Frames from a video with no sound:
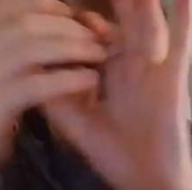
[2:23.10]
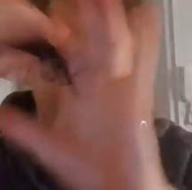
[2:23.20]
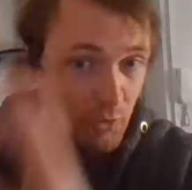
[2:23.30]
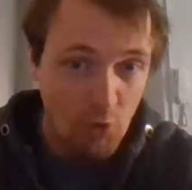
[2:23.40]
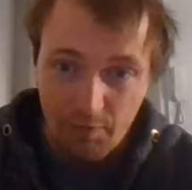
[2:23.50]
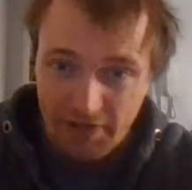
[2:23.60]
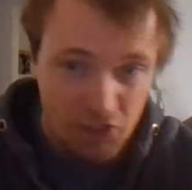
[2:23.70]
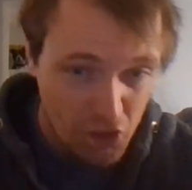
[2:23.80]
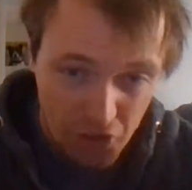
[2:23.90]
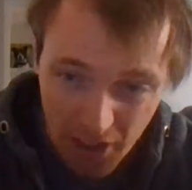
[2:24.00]
I don't know if
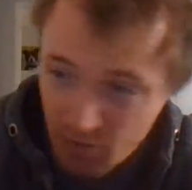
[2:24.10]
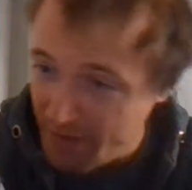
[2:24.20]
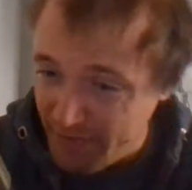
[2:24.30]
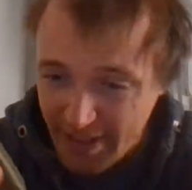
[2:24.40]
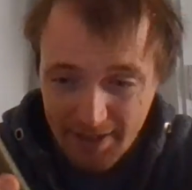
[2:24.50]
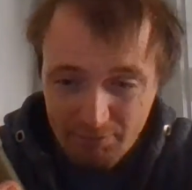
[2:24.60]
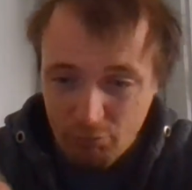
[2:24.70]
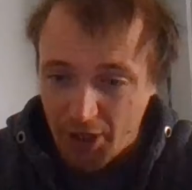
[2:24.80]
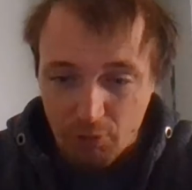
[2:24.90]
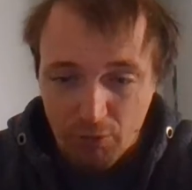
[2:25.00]
this is a genuine
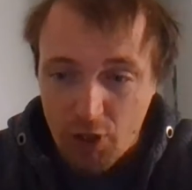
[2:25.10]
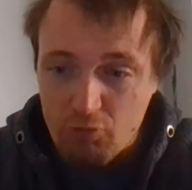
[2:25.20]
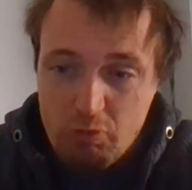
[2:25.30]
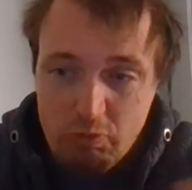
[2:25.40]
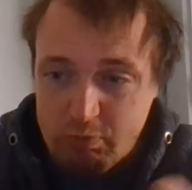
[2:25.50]
thing. I don't know.